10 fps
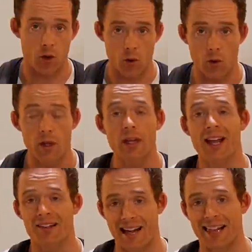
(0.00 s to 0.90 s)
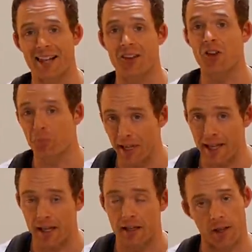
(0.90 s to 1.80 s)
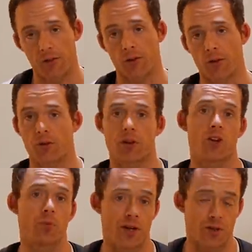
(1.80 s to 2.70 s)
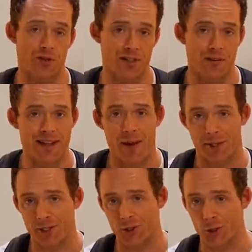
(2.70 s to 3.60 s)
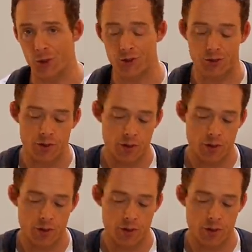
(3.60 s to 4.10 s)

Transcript: hole, it's likely to split unless you're using special self-tapping screws.